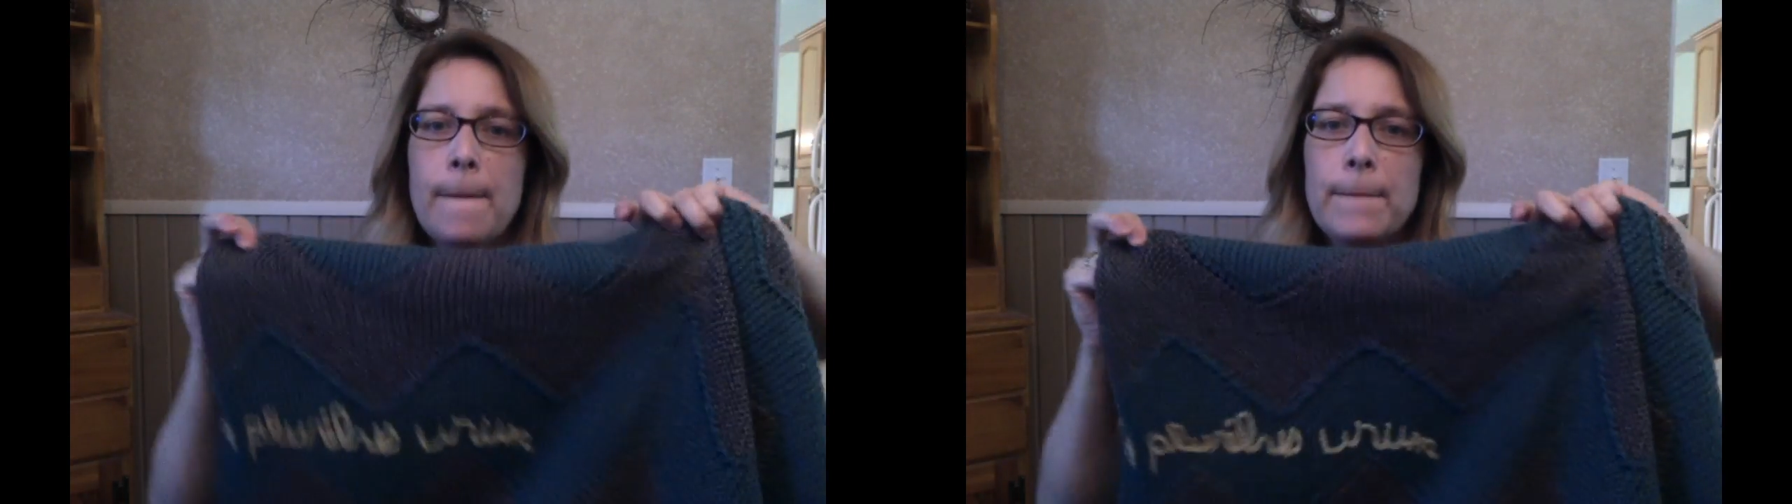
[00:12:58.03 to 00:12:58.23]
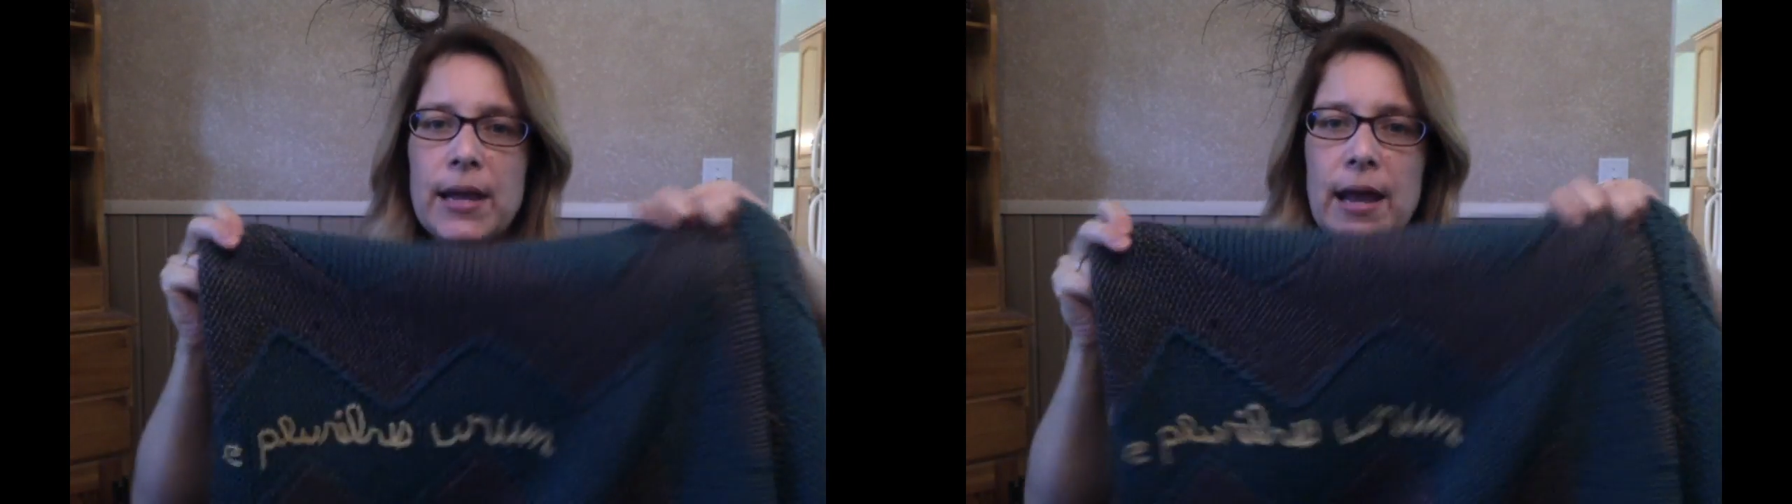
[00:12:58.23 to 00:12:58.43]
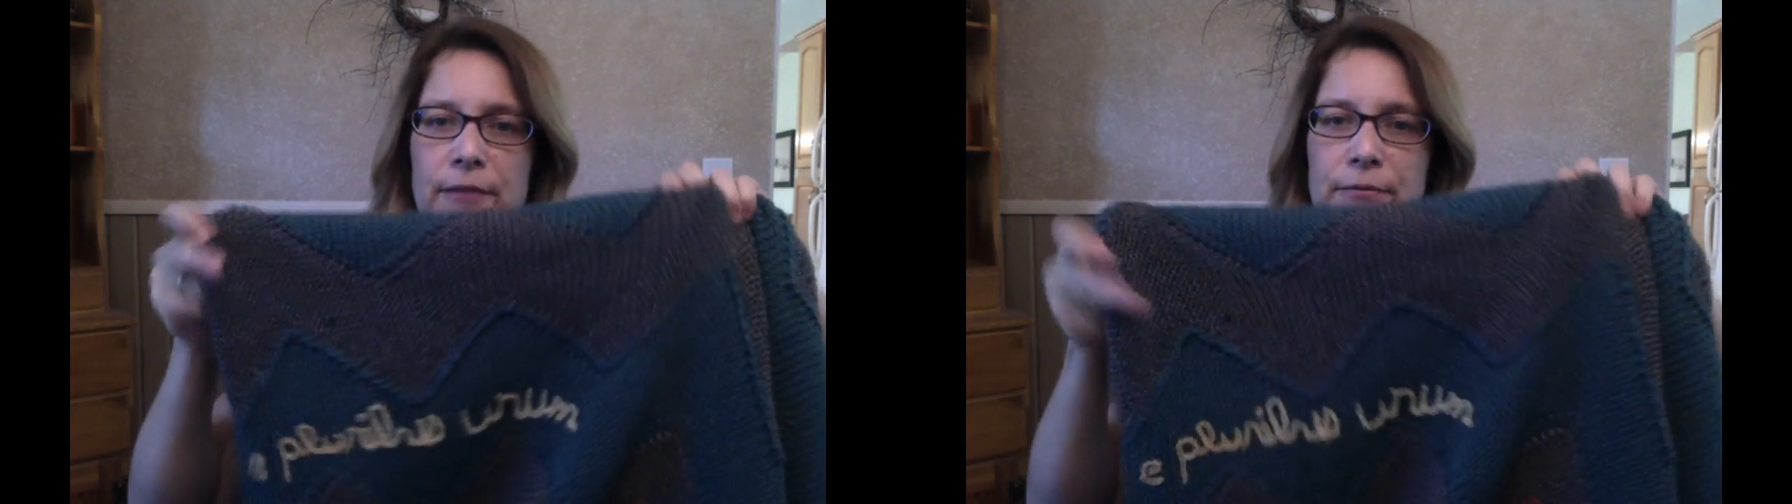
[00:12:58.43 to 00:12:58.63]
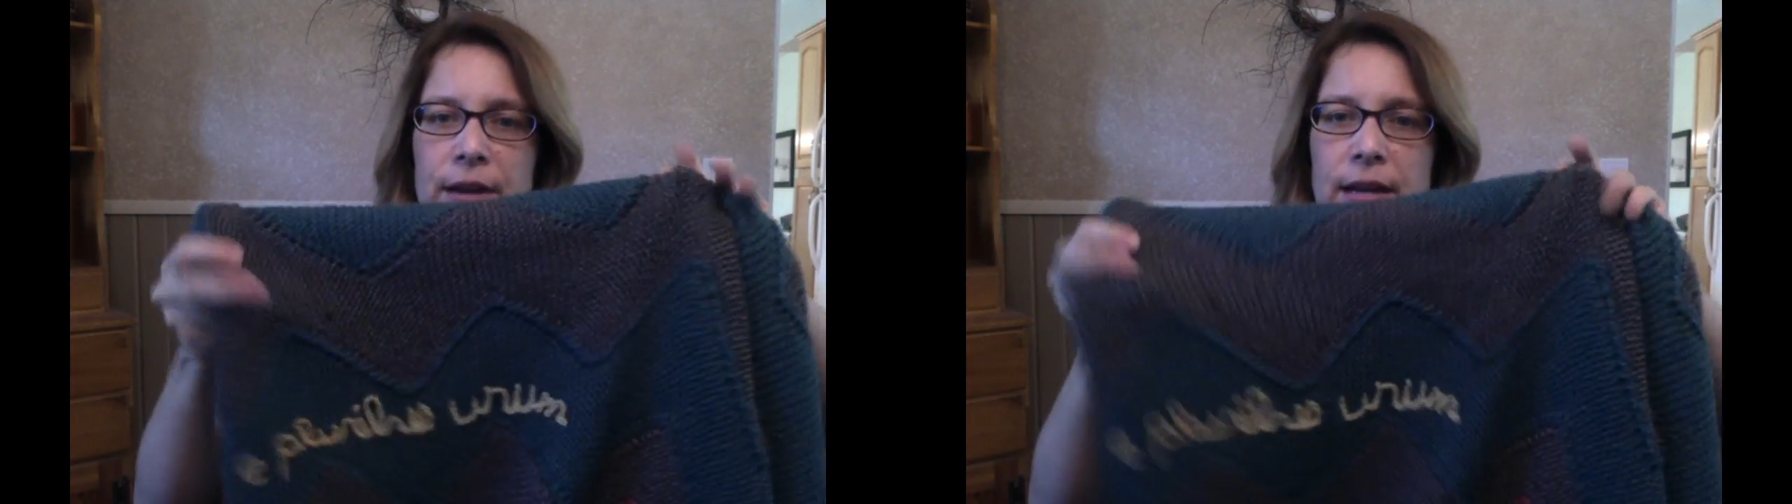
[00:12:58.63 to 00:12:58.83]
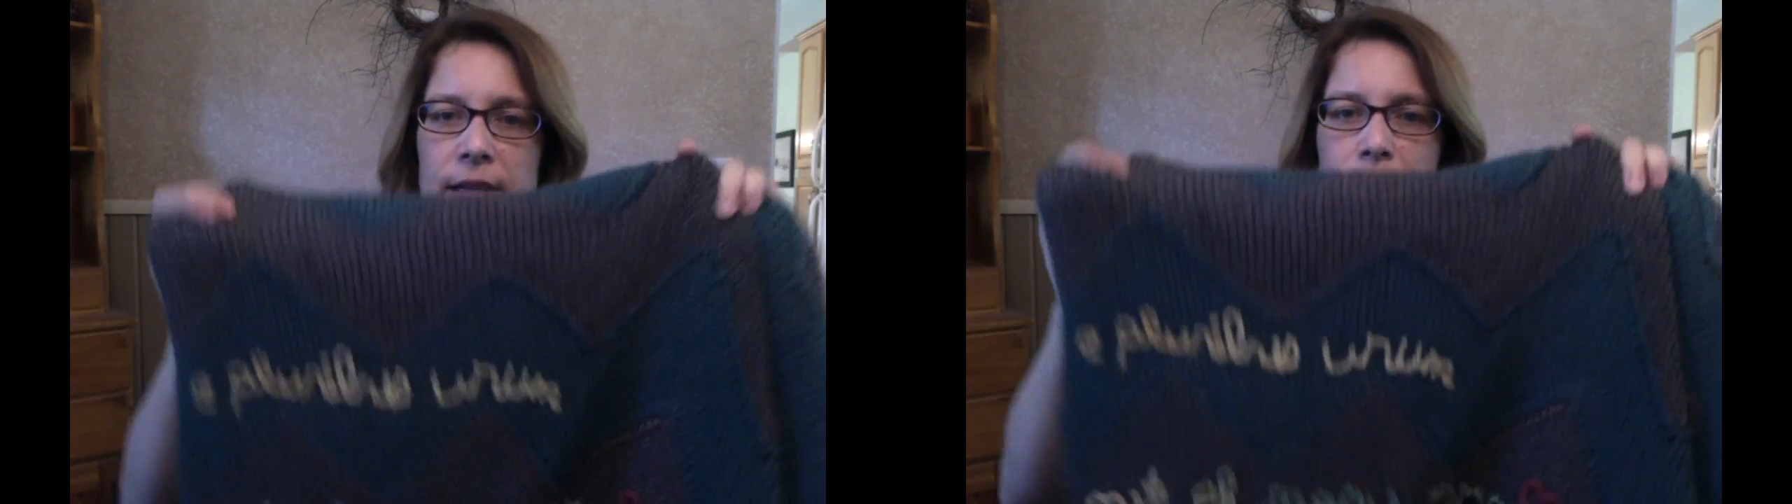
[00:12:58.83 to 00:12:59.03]
but I
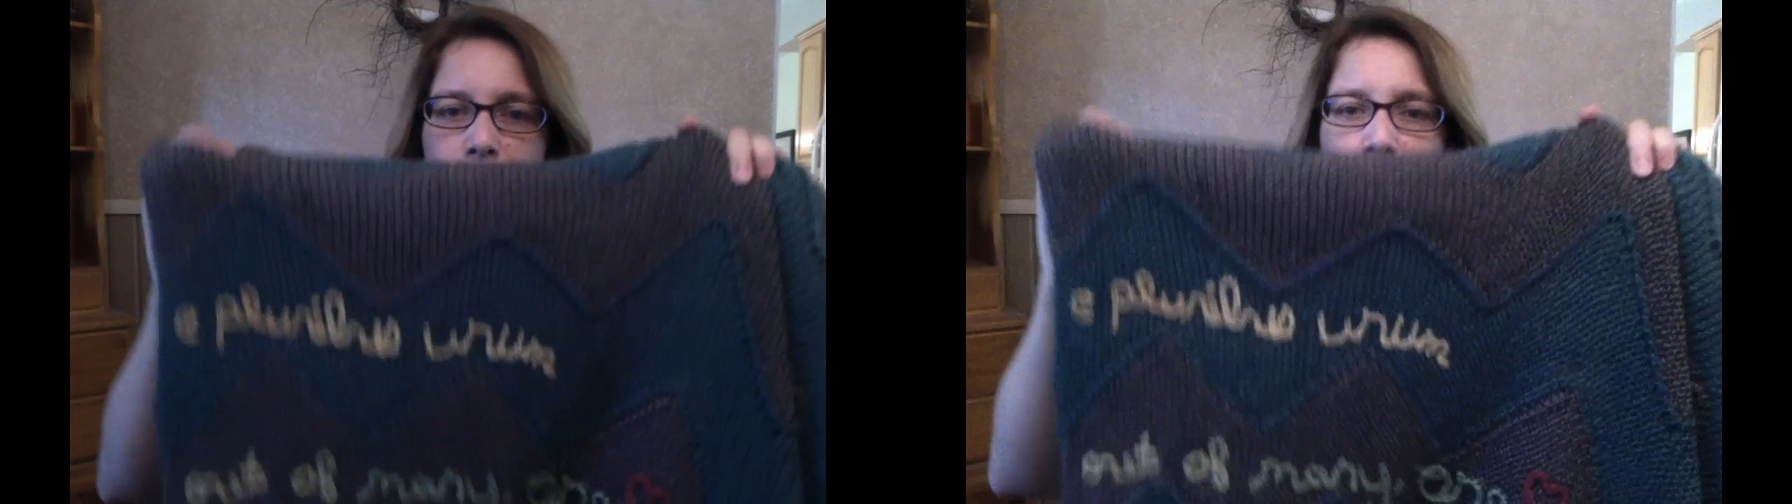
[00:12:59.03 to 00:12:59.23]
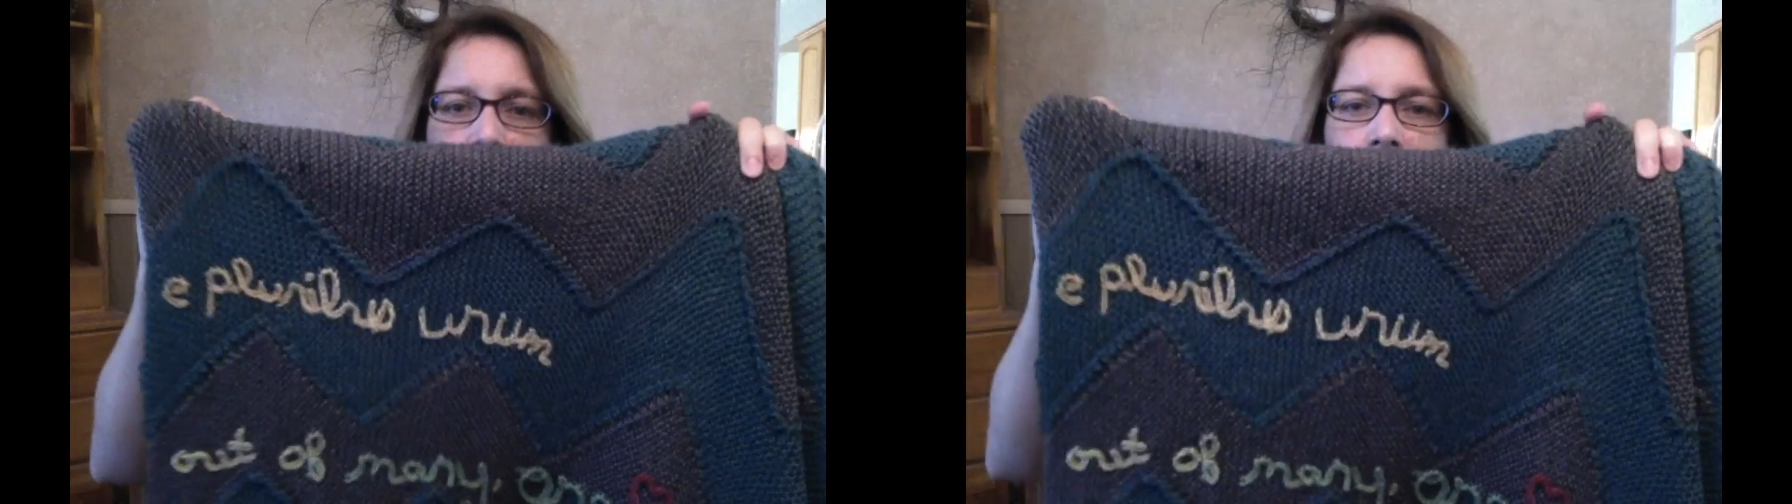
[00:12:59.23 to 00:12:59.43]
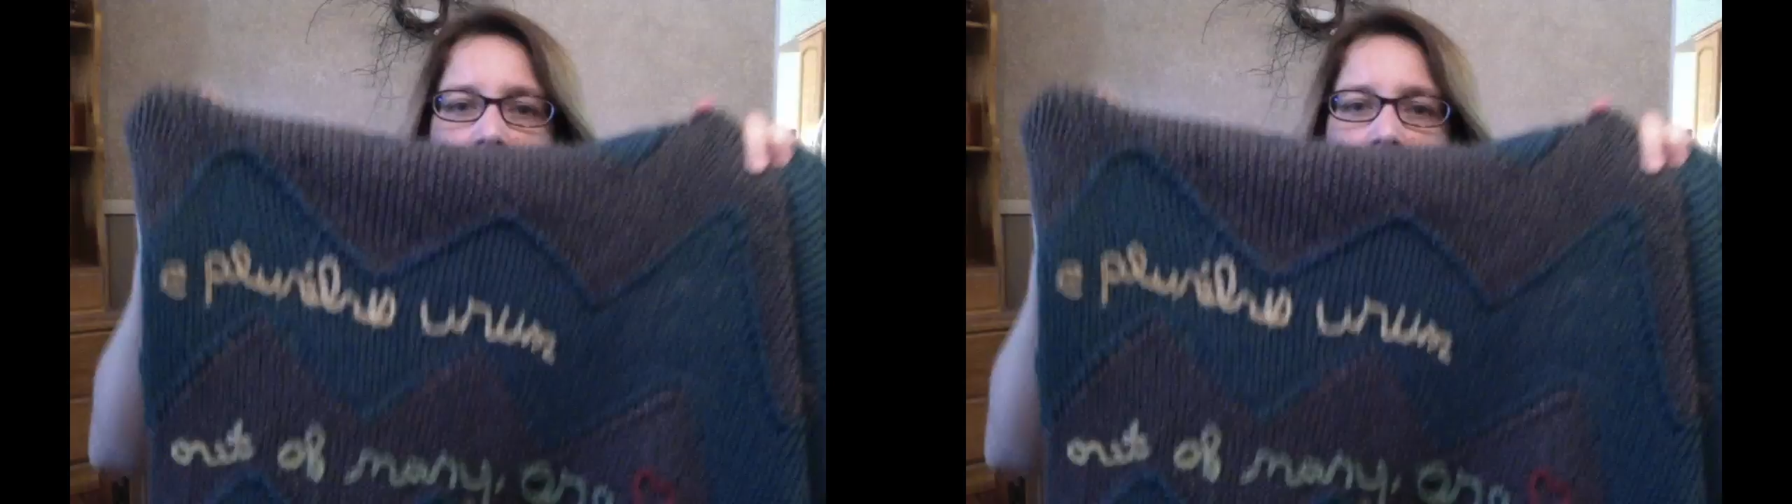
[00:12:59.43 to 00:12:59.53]
finally put the